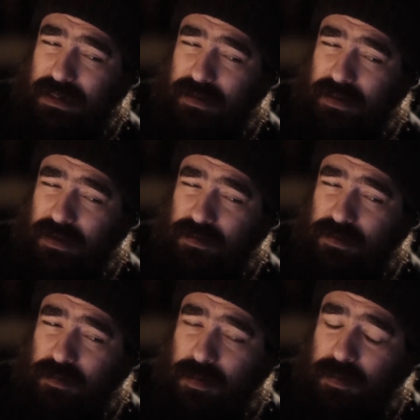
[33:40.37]
I think I was
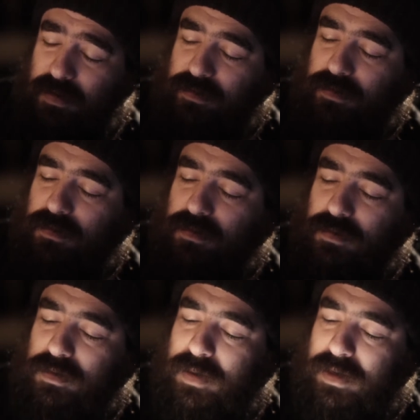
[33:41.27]
doing my master's
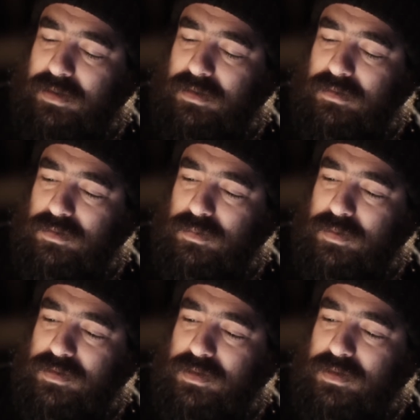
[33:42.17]
degree back then. Too
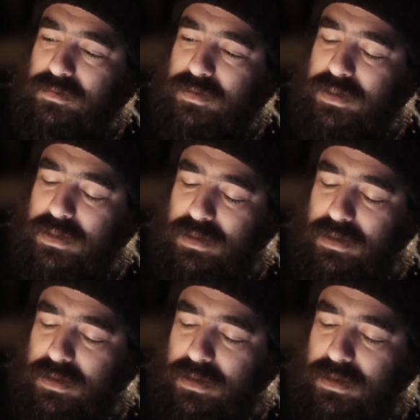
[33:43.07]
busy, really.
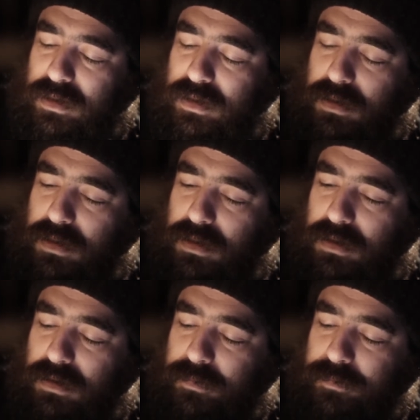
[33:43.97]

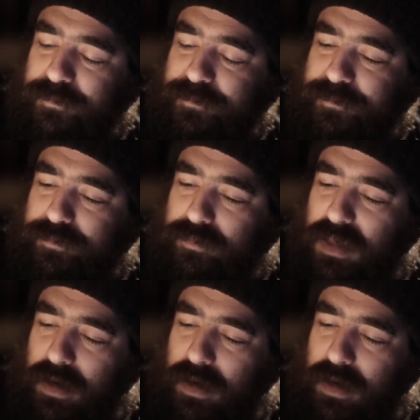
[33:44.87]
Yeah.